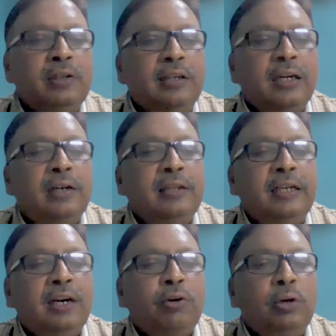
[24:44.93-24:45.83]
that
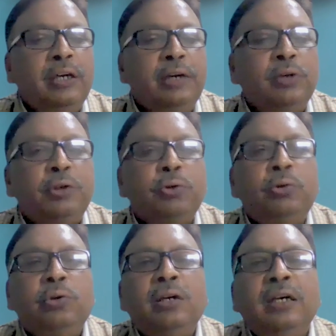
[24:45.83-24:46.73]
they are only going to
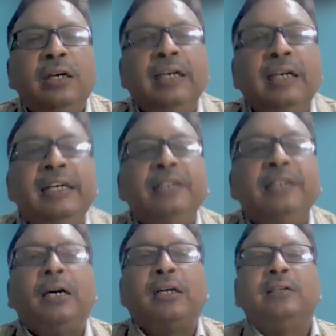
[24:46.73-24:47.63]
lead the market.